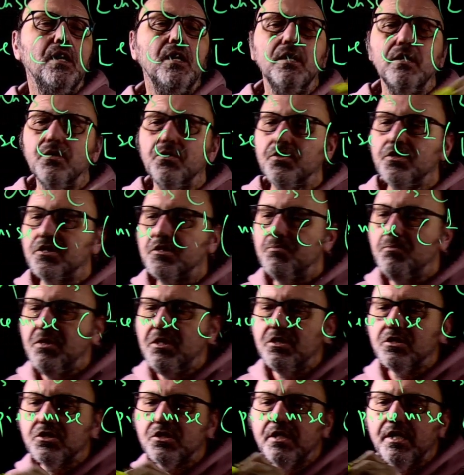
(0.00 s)
This
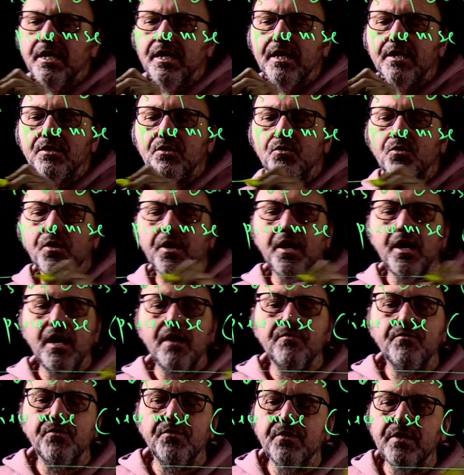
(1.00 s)
means that you have
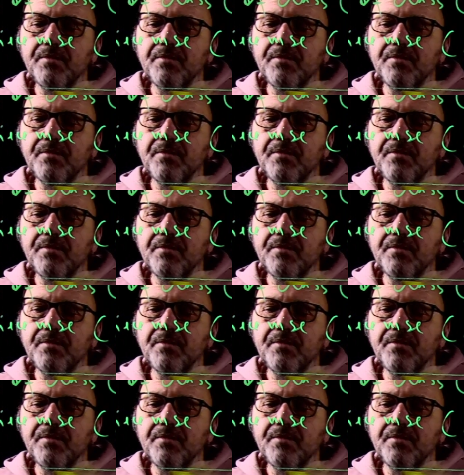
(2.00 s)
a